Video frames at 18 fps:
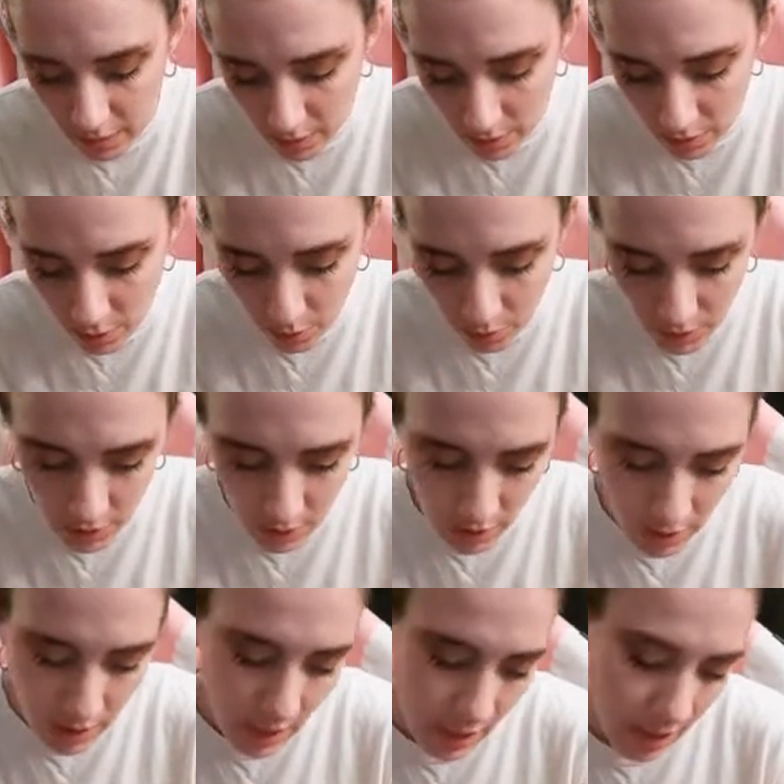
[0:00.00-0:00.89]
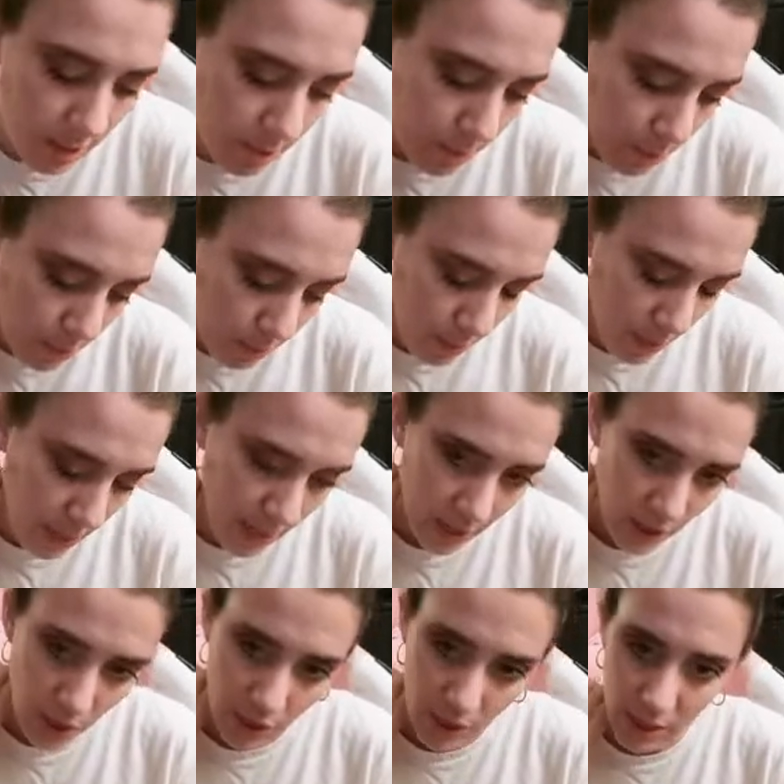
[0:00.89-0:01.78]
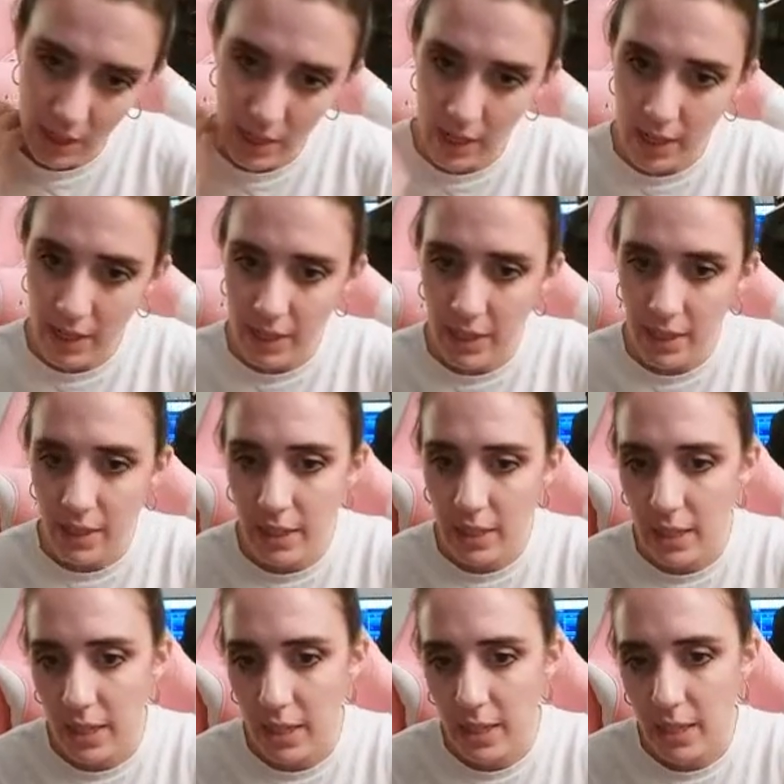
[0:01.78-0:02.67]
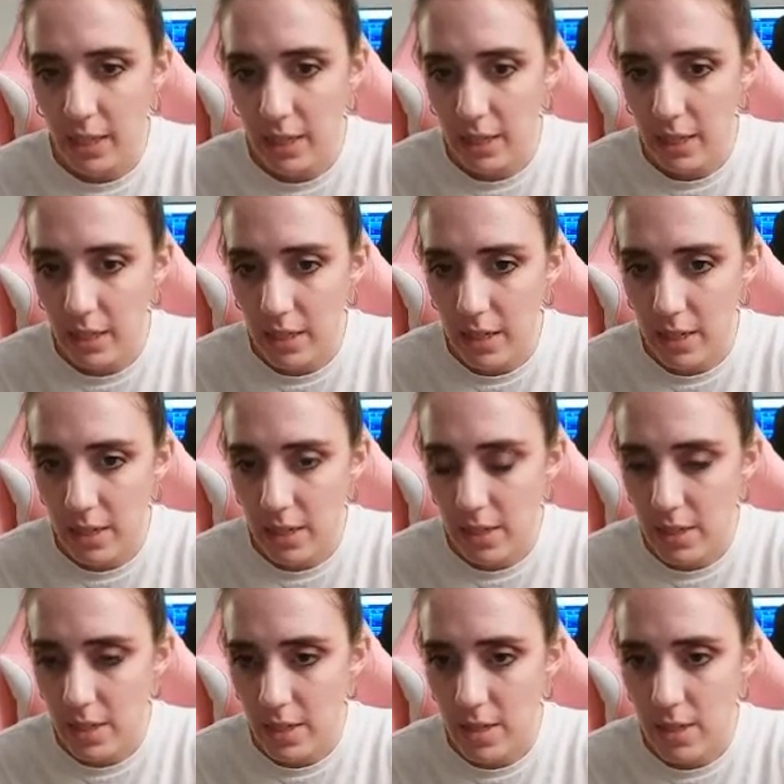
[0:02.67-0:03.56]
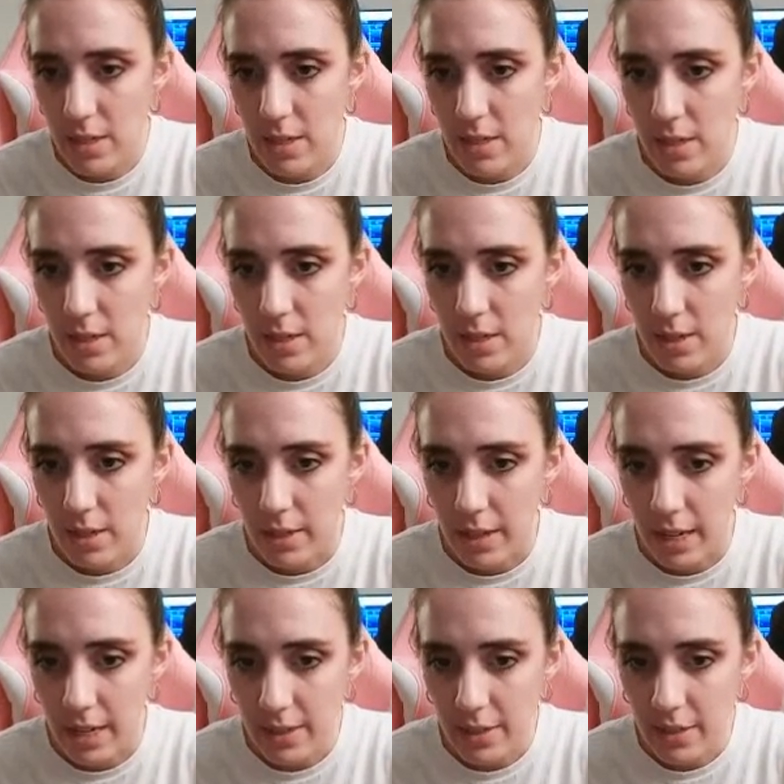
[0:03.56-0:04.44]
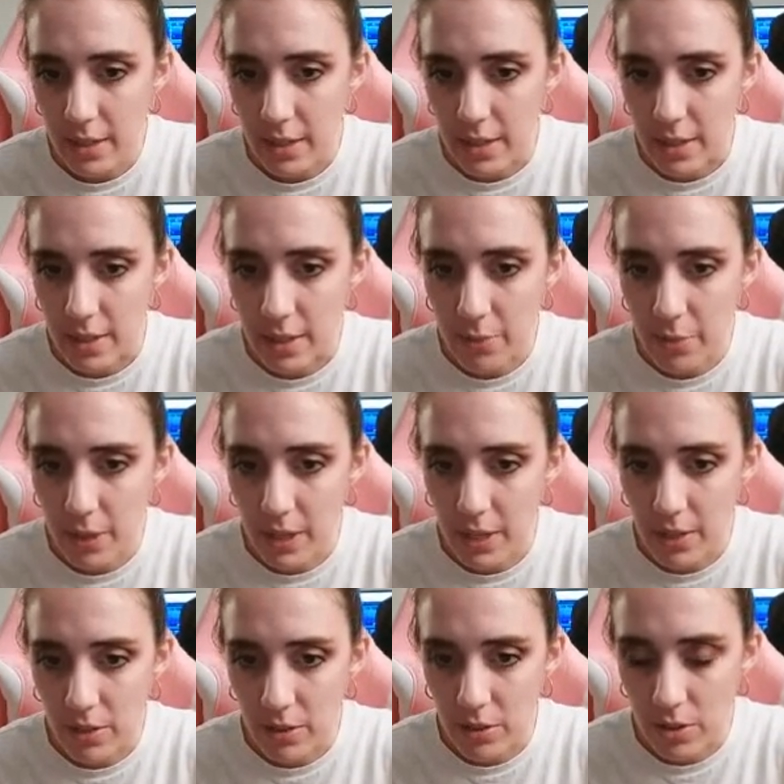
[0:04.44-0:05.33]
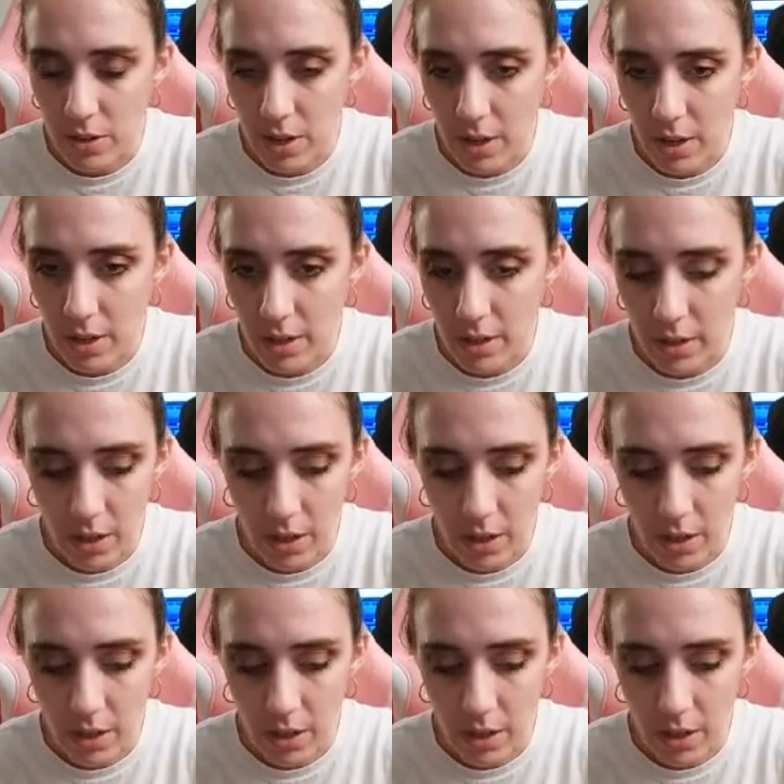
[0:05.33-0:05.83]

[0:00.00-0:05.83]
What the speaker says: So we just need the blush line and that's it. Then we can start.